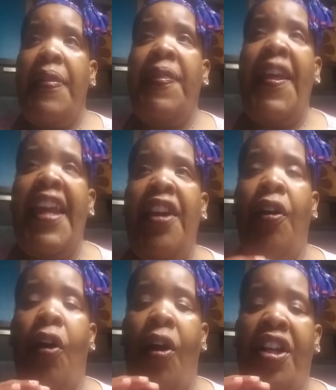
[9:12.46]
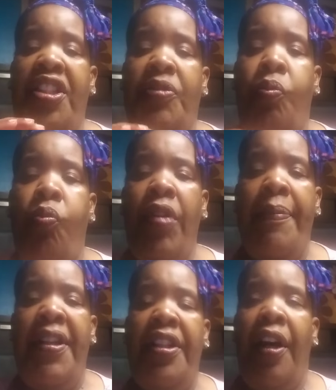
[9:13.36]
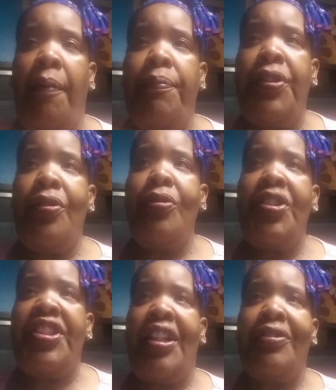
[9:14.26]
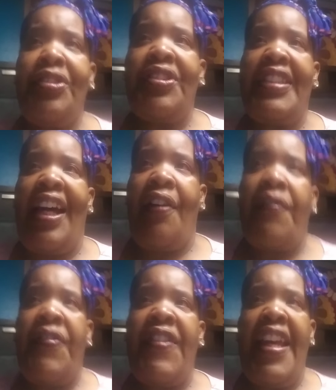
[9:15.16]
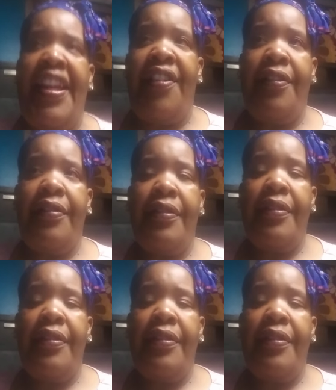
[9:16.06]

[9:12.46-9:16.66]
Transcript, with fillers: There are women abuse shelters out there